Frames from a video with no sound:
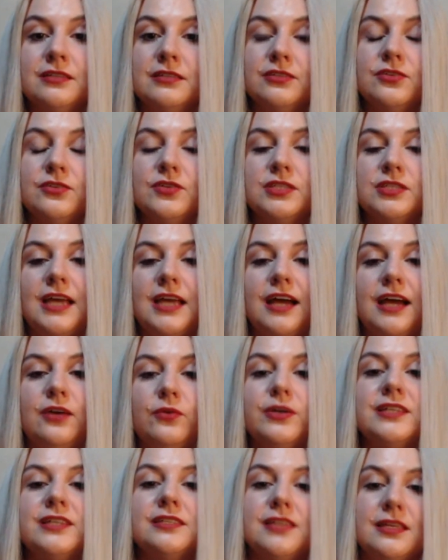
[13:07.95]
So I
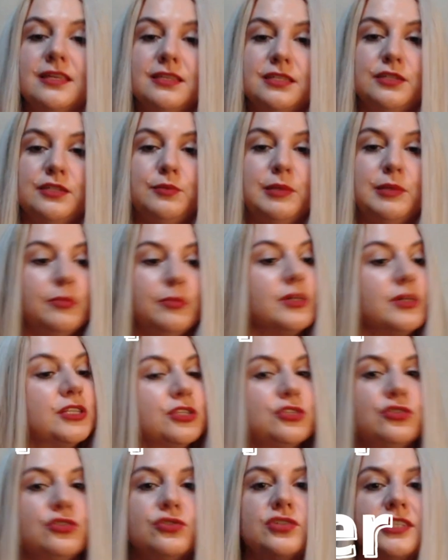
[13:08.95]
always say this to people, it's
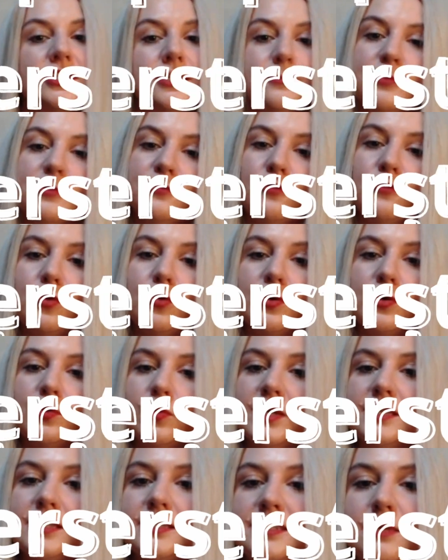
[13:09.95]
two steps forward,
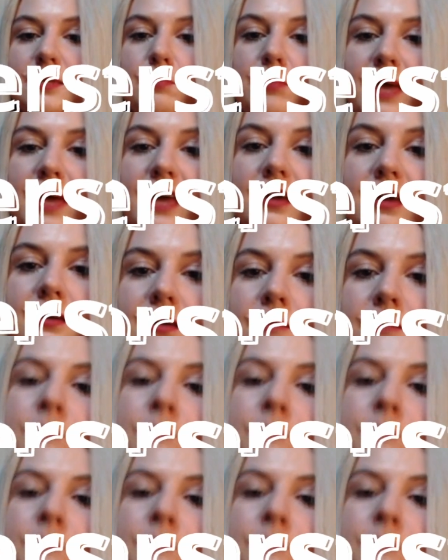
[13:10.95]
one step back,